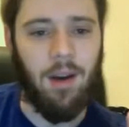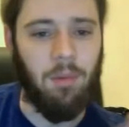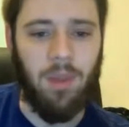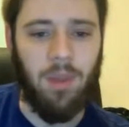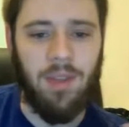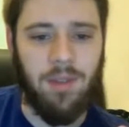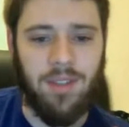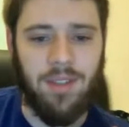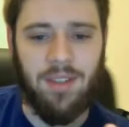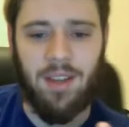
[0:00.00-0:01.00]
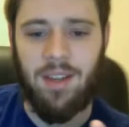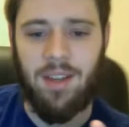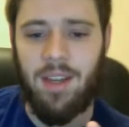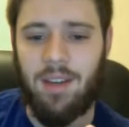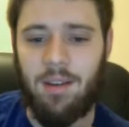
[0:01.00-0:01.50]
Really interesting
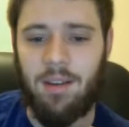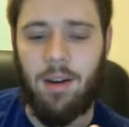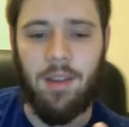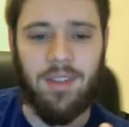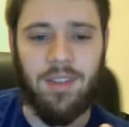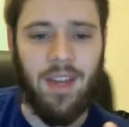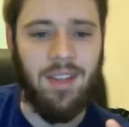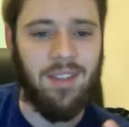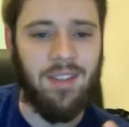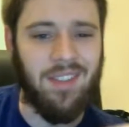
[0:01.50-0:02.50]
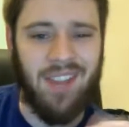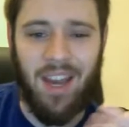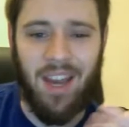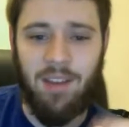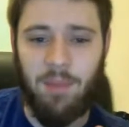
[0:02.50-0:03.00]
technique. The science is
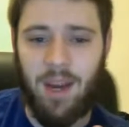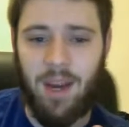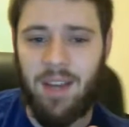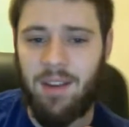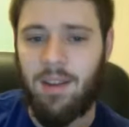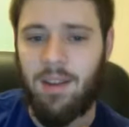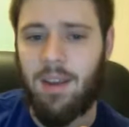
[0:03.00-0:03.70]
kind of behind it.